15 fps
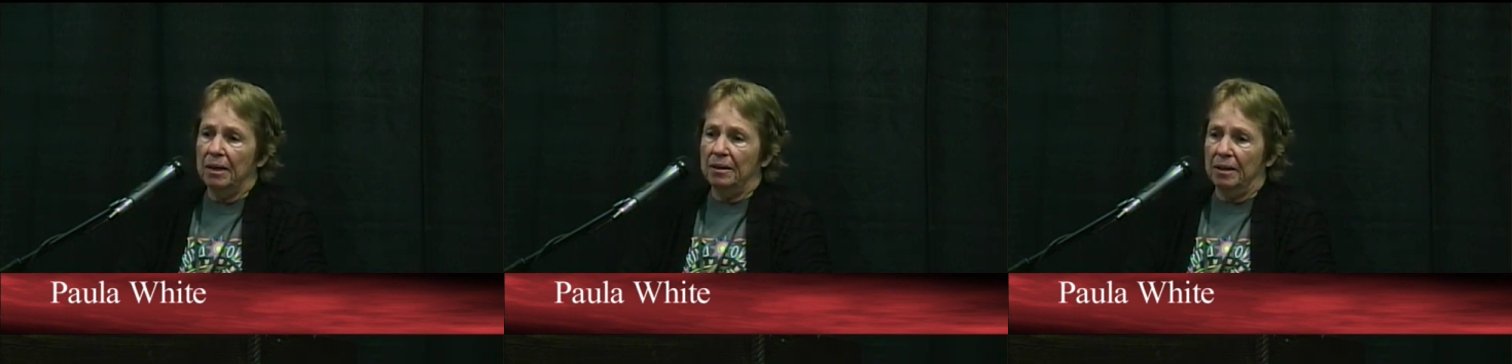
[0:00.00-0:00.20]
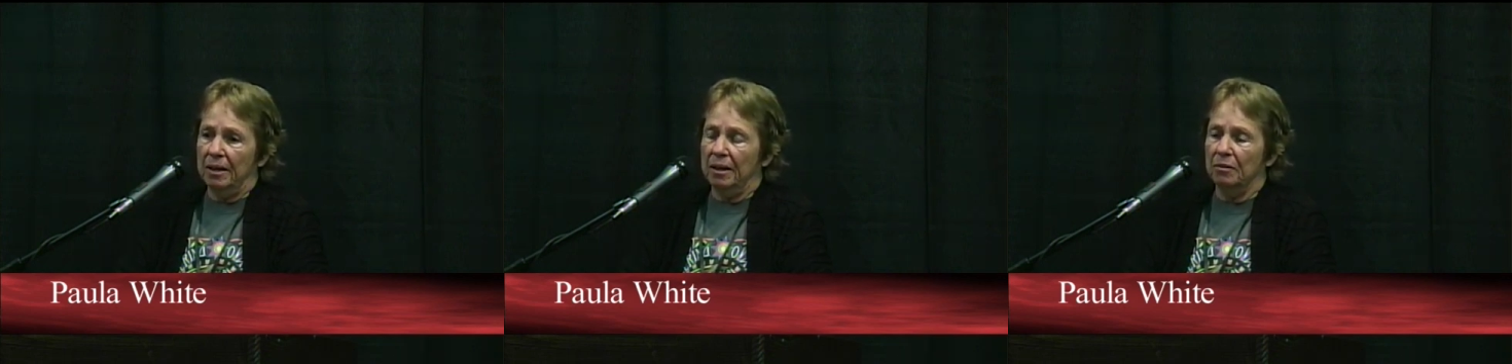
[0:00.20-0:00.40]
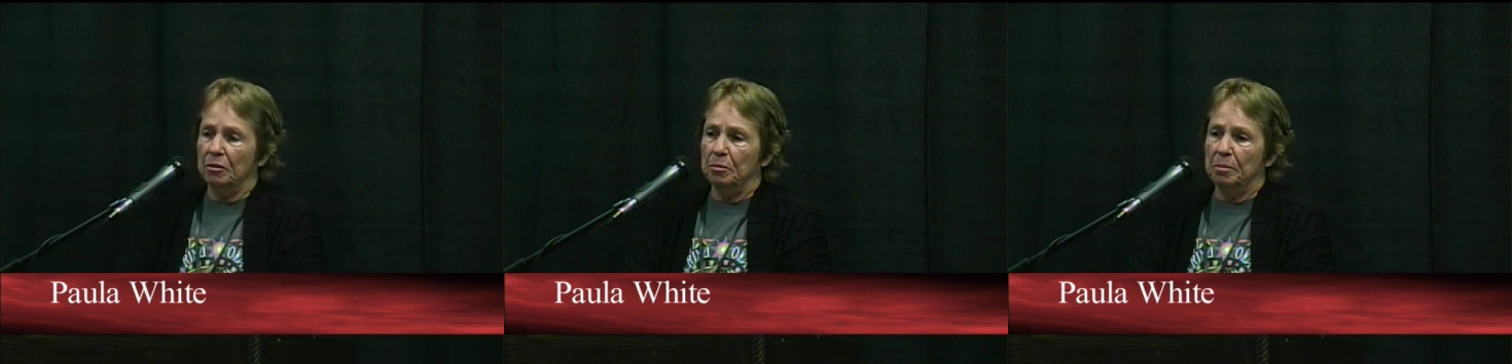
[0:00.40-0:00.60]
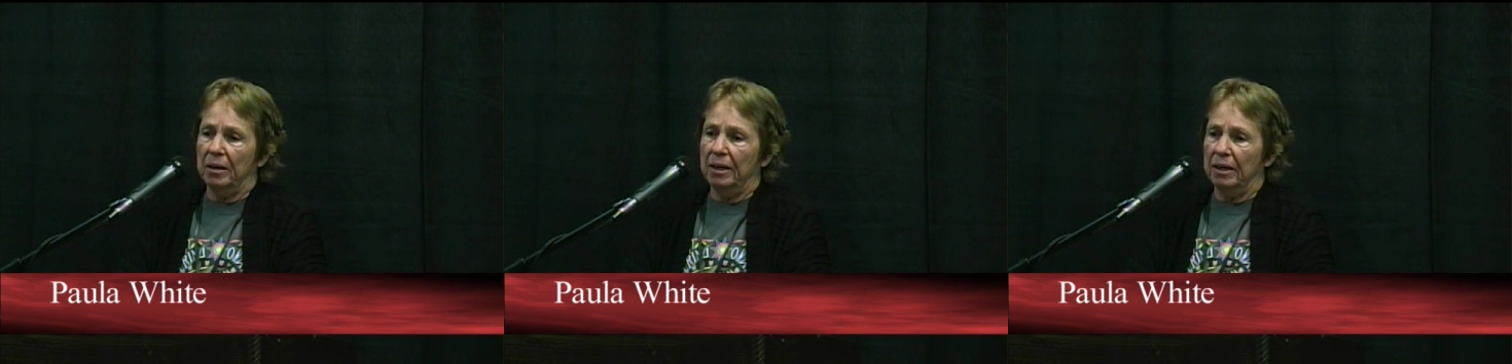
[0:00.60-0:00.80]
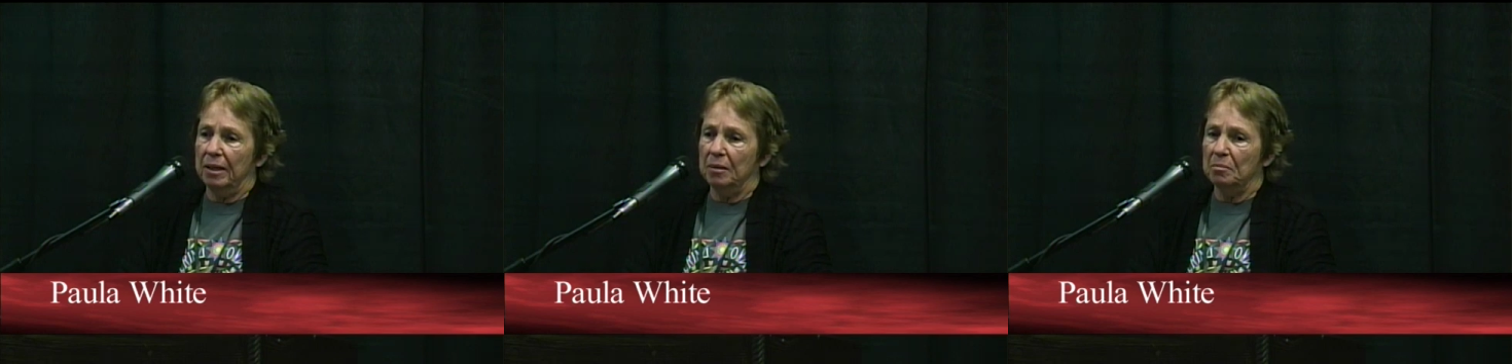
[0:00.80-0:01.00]
that
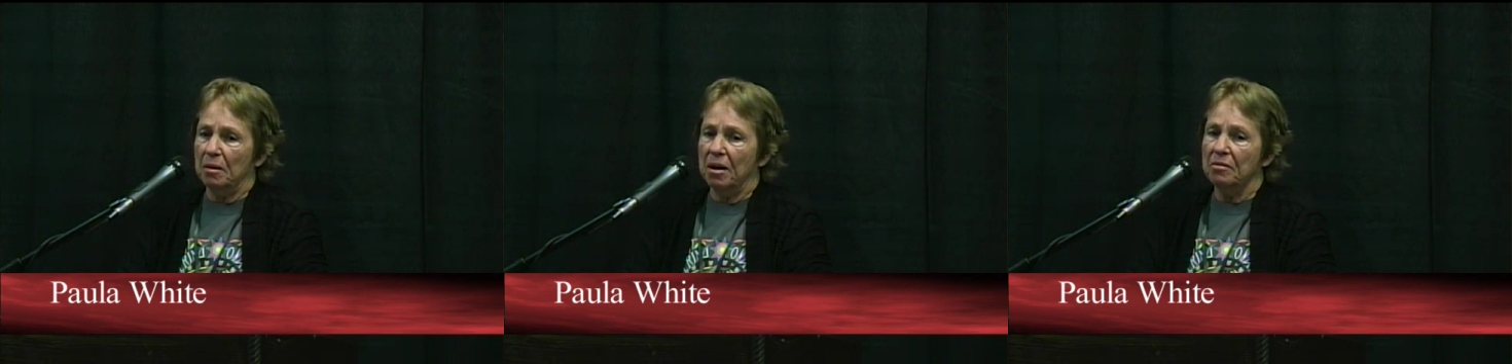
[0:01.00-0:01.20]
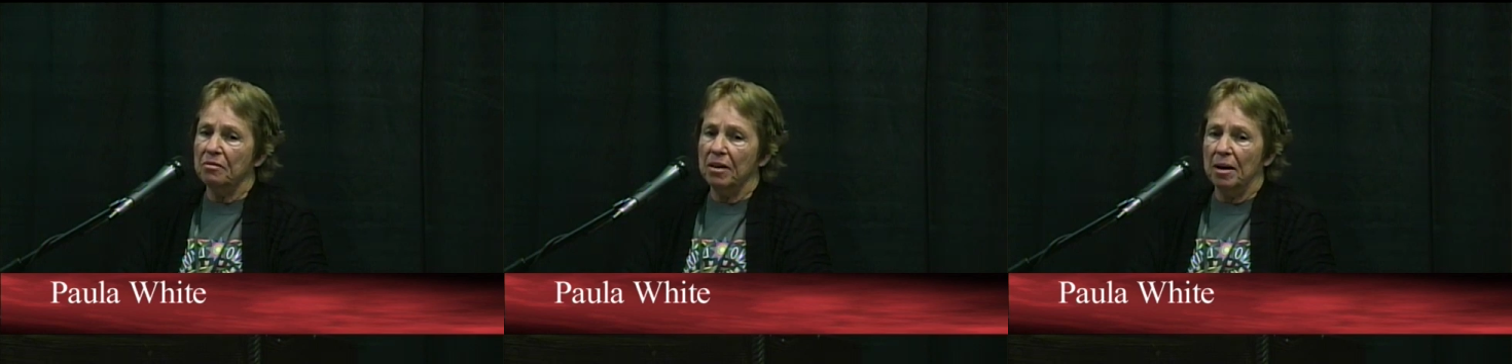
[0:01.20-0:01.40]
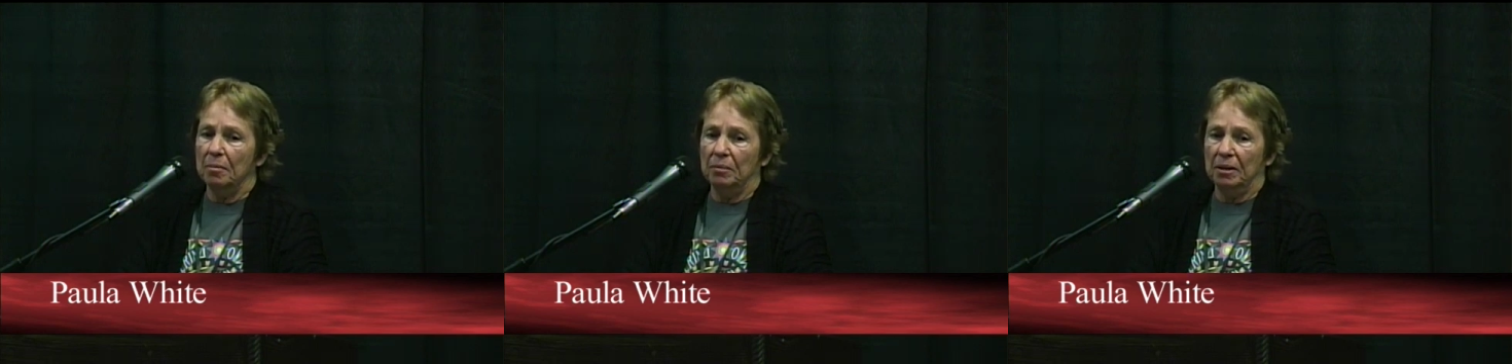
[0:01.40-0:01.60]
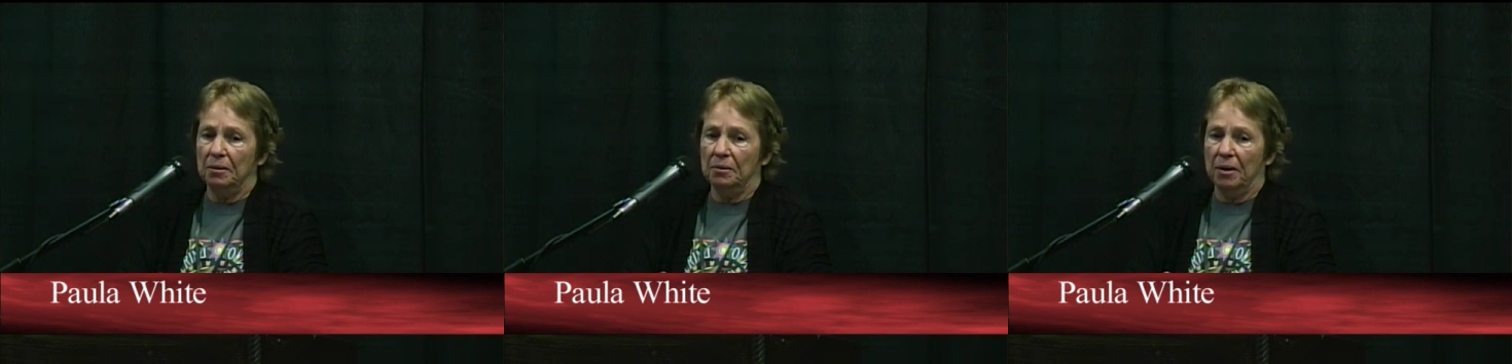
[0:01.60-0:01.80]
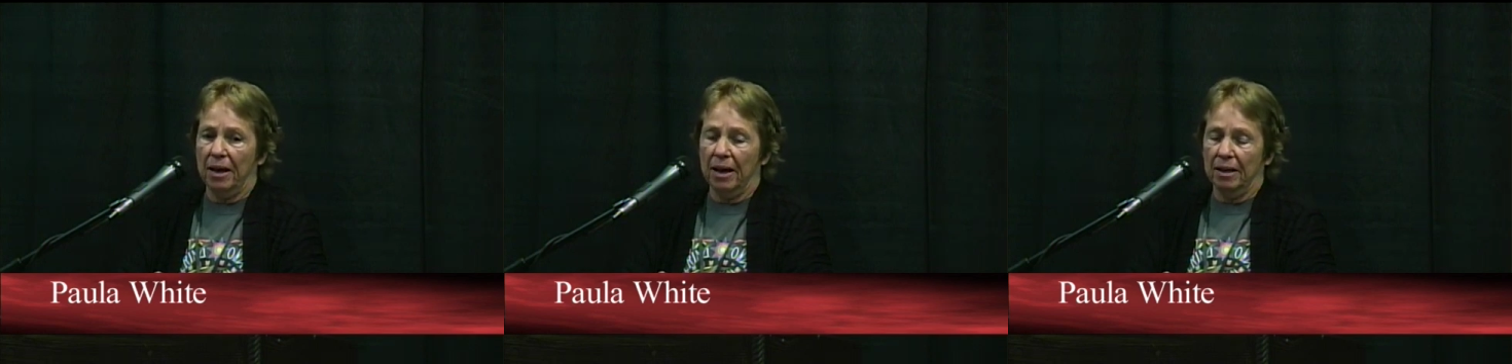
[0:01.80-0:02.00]
everybody in my
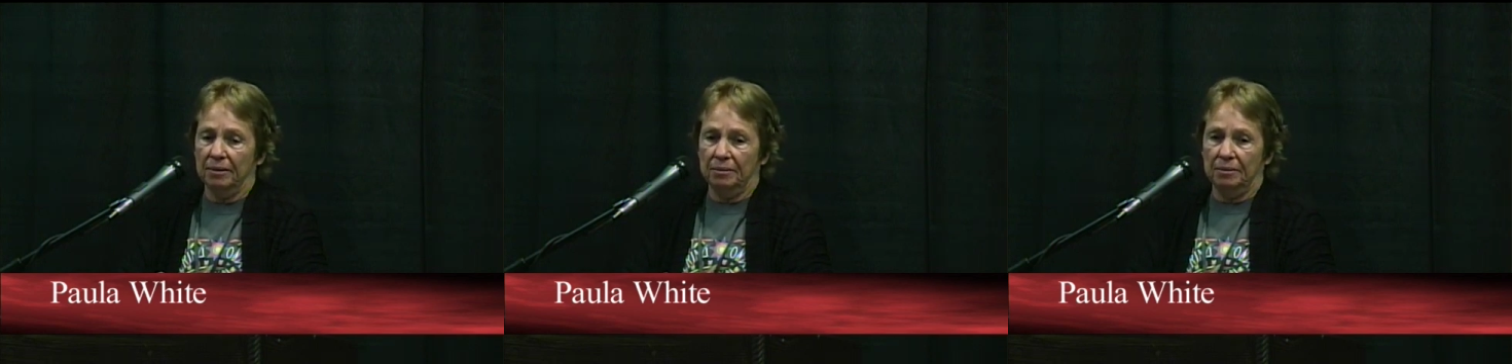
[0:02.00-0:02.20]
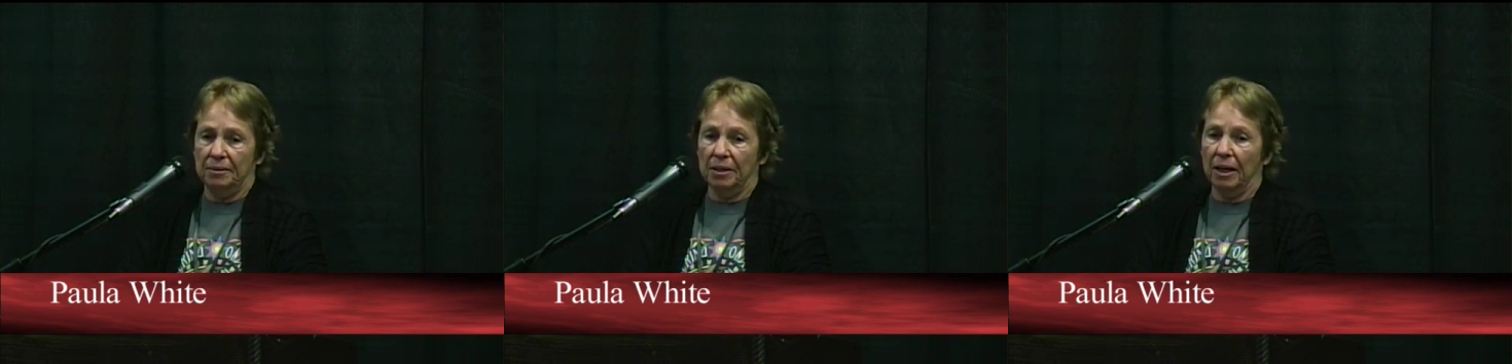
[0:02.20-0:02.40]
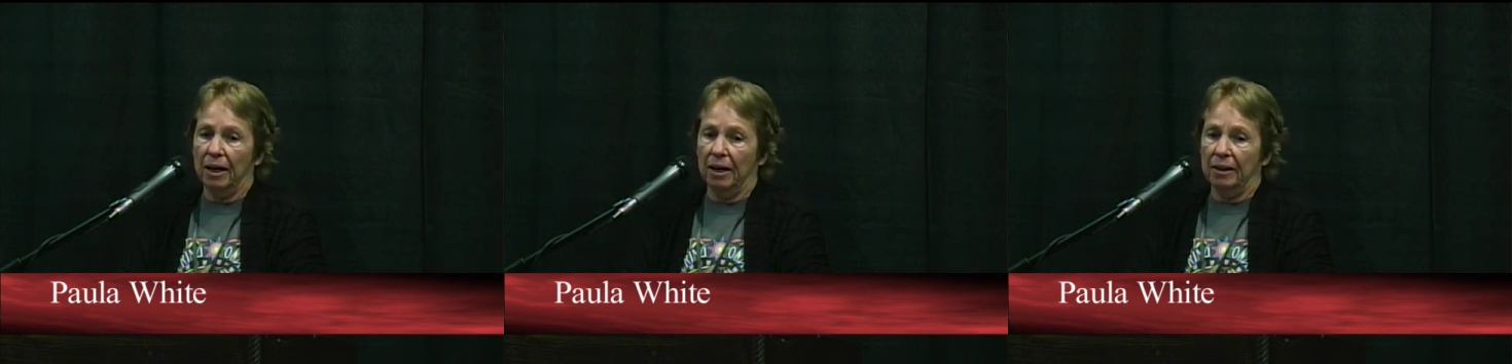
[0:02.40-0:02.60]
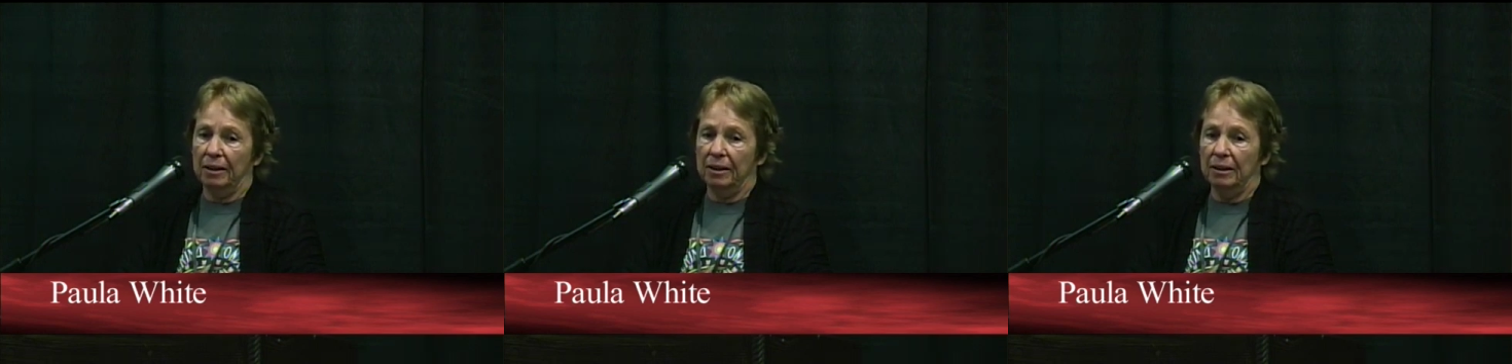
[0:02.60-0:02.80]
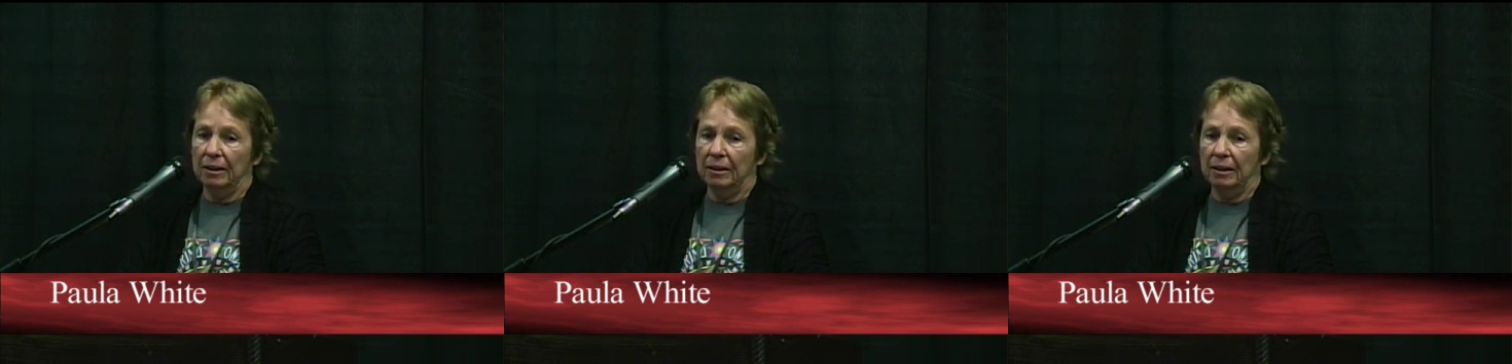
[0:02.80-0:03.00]
family had died.